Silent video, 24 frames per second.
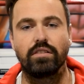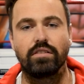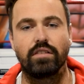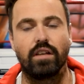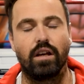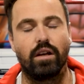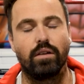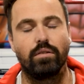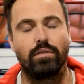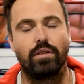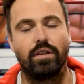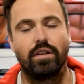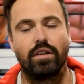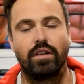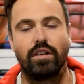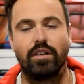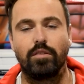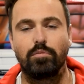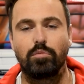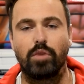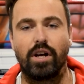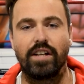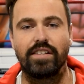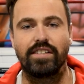So
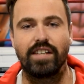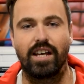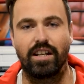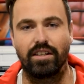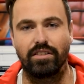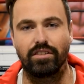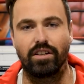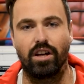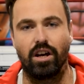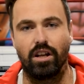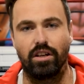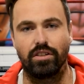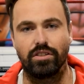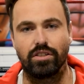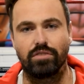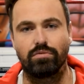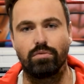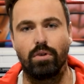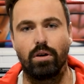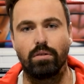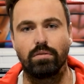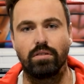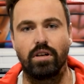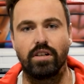Brad Tannen kind of just
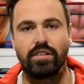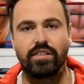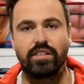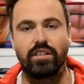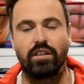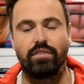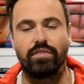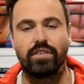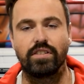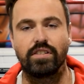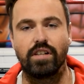rolled nicely off the